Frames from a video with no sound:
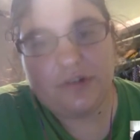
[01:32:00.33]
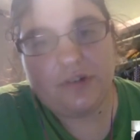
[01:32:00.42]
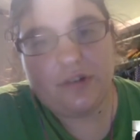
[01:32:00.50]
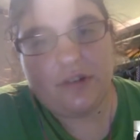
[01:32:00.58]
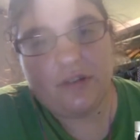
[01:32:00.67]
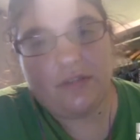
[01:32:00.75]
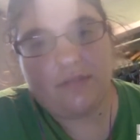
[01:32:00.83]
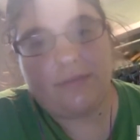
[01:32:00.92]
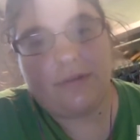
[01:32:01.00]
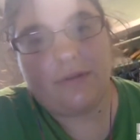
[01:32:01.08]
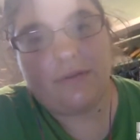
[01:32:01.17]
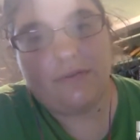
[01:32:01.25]
to the
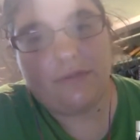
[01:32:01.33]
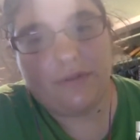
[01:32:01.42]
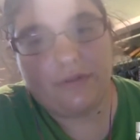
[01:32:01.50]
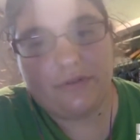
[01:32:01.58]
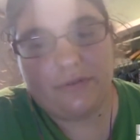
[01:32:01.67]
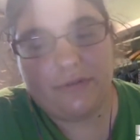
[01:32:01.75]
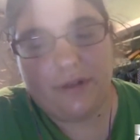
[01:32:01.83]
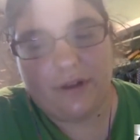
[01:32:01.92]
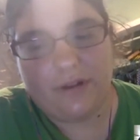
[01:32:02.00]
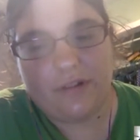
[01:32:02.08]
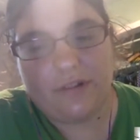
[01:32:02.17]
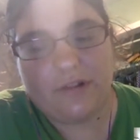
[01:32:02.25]
throne room are
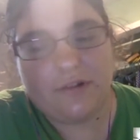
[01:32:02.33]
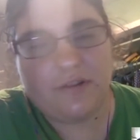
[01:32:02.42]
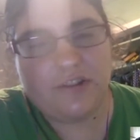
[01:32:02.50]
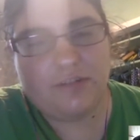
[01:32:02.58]
closed,